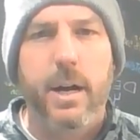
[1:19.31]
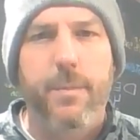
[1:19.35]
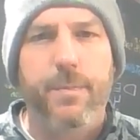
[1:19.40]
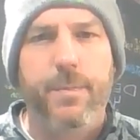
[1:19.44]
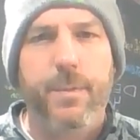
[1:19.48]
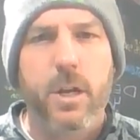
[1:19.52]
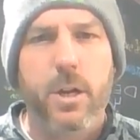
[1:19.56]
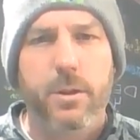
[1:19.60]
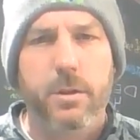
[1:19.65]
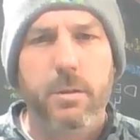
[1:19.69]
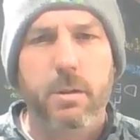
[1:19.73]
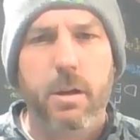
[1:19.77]

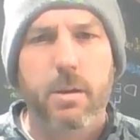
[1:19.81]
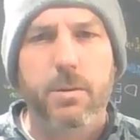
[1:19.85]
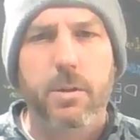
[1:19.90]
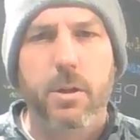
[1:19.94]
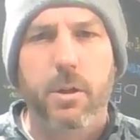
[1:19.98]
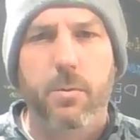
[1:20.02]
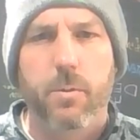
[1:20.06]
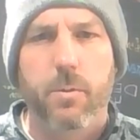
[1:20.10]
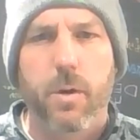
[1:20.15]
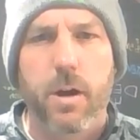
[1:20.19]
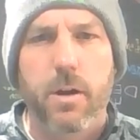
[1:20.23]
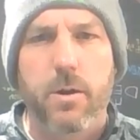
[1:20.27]
You know, sometimes when
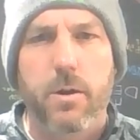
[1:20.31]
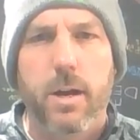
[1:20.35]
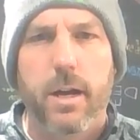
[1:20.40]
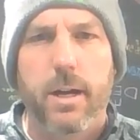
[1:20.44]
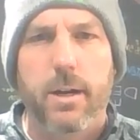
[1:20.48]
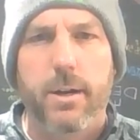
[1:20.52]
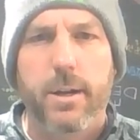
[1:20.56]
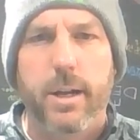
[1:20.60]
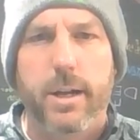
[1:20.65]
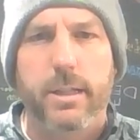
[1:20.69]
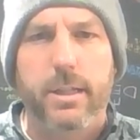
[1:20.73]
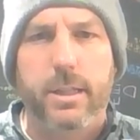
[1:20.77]
you're running, you kind
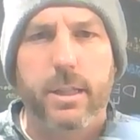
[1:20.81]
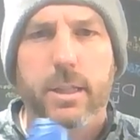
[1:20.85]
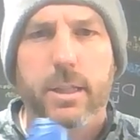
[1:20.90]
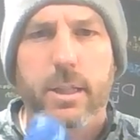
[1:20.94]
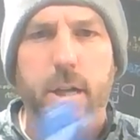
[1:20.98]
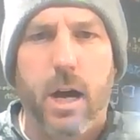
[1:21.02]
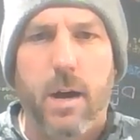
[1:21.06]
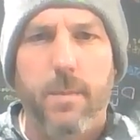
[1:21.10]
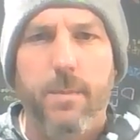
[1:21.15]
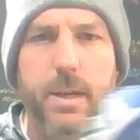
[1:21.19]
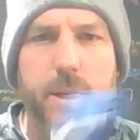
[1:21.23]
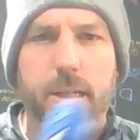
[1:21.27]
of hear that
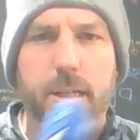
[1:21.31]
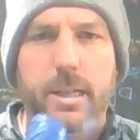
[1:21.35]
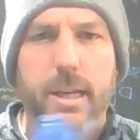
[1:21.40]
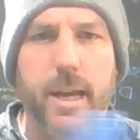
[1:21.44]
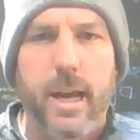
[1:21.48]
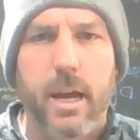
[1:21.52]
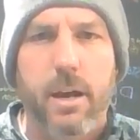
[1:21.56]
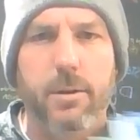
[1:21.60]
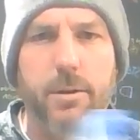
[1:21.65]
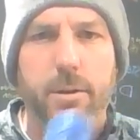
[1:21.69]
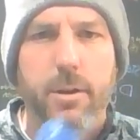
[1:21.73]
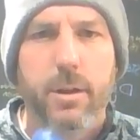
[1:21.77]
stompy
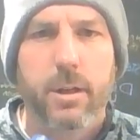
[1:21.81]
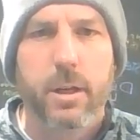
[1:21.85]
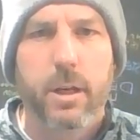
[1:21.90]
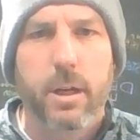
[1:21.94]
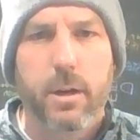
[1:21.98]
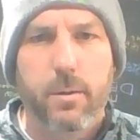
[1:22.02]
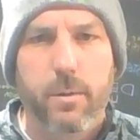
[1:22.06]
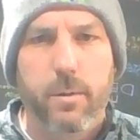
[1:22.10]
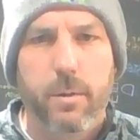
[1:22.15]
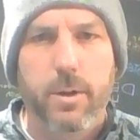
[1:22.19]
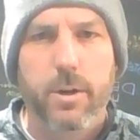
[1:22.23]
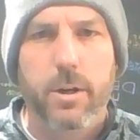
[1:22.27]
sound
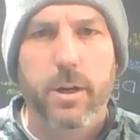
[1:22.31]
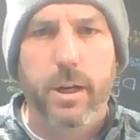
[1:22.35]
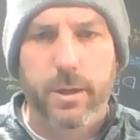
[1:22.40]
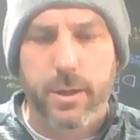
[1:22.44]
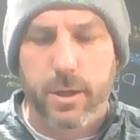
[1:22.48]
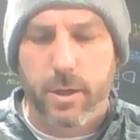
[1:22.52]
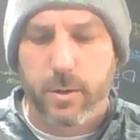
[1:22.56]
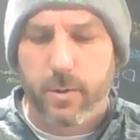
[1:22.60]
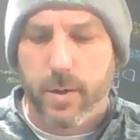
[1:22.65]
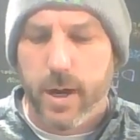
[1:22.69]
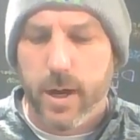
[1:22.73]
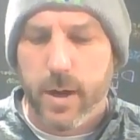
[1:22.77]
when you're hitting
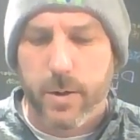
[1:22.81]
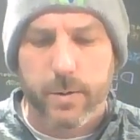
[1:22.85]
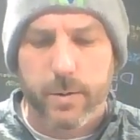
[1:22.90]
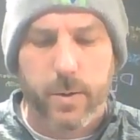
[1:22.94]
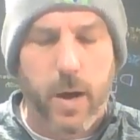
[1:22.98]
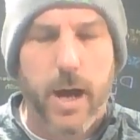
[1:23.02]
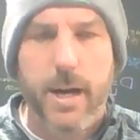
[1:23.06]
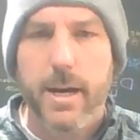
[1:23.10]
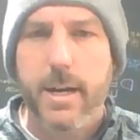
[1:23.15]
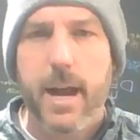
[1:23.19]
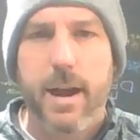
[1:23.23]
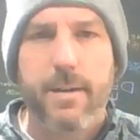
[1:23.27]
the ground.
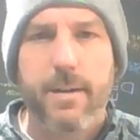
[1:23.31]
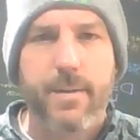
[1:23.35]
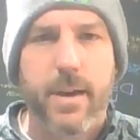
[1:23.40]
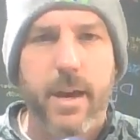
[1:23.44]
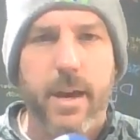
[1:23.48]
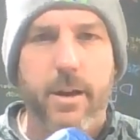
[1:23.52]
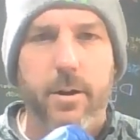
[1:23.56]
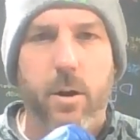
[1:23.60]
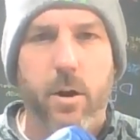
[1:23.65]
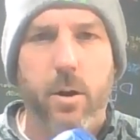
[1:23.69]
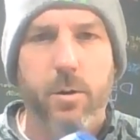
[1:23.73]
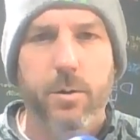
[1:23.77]
I didn't have
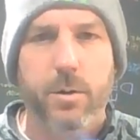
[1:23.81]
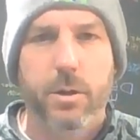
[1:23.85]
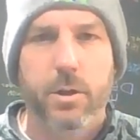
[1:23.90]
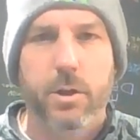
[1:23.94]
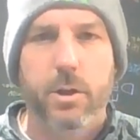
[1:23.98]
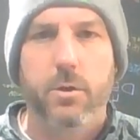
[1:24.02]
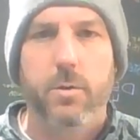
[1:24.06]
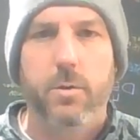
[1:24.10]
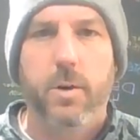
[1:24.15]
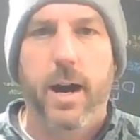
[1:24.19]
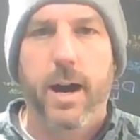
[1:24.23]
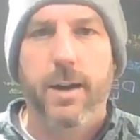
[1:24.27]
that at all in the shoe.